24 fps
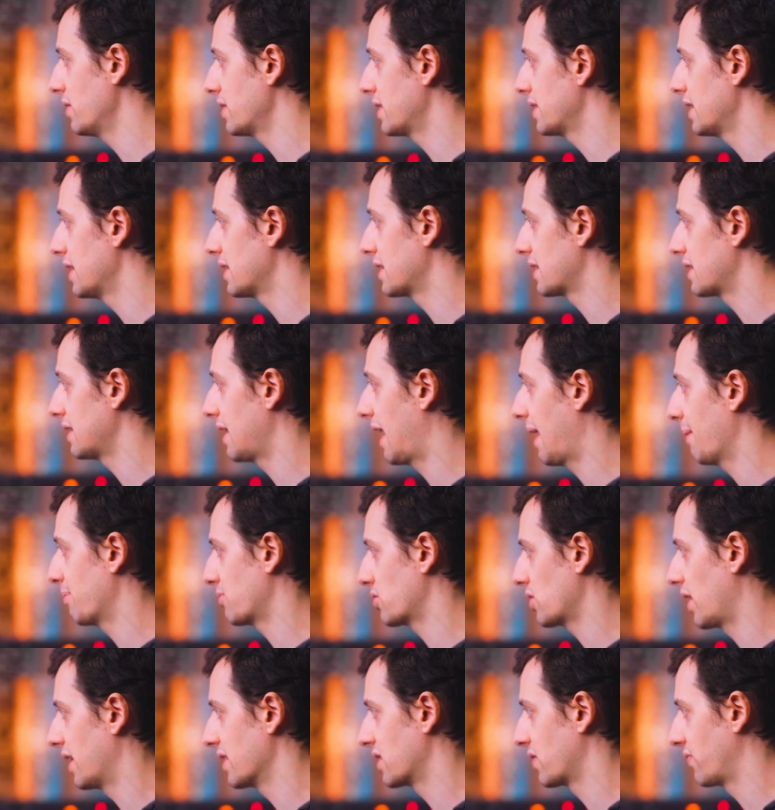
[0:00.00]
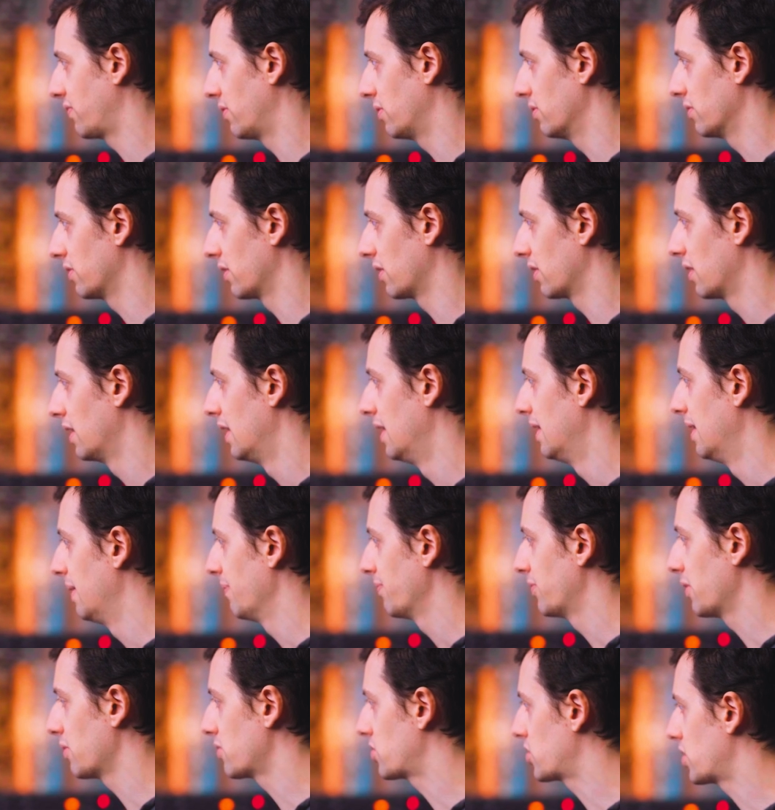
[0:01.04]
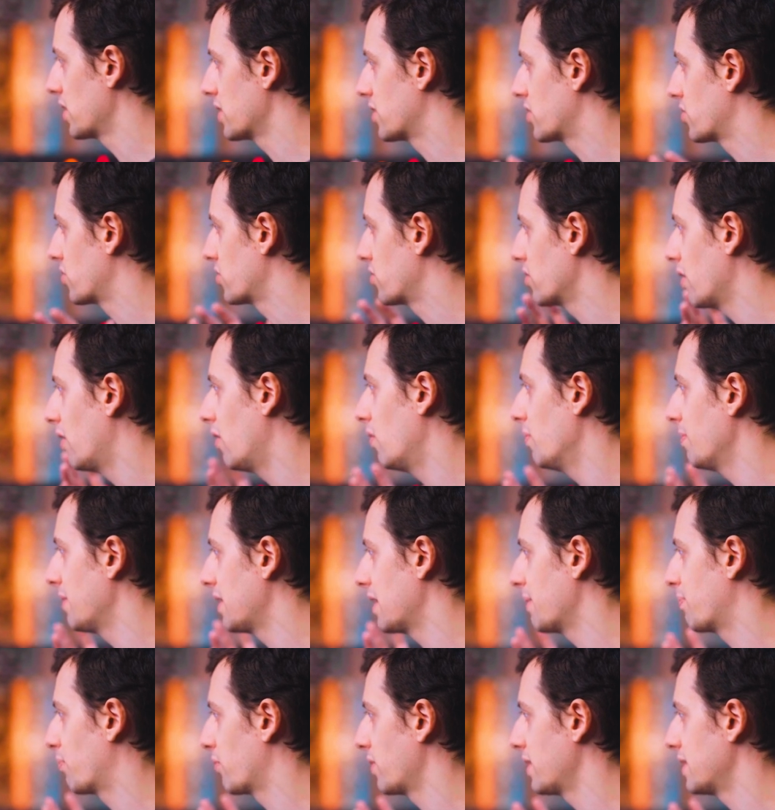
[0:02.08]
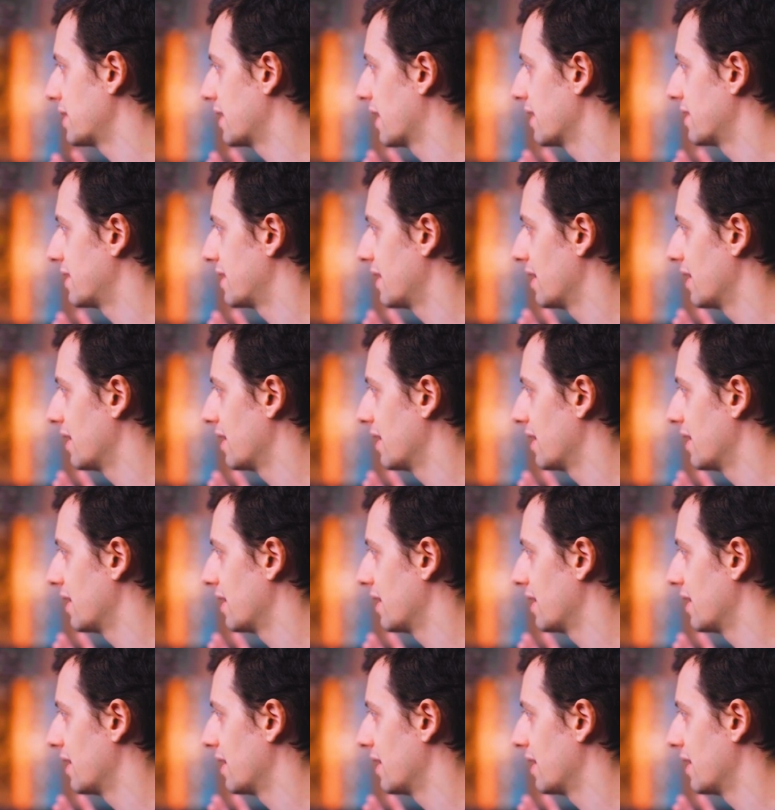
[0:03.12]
into this snapshots folder, there's just so many presets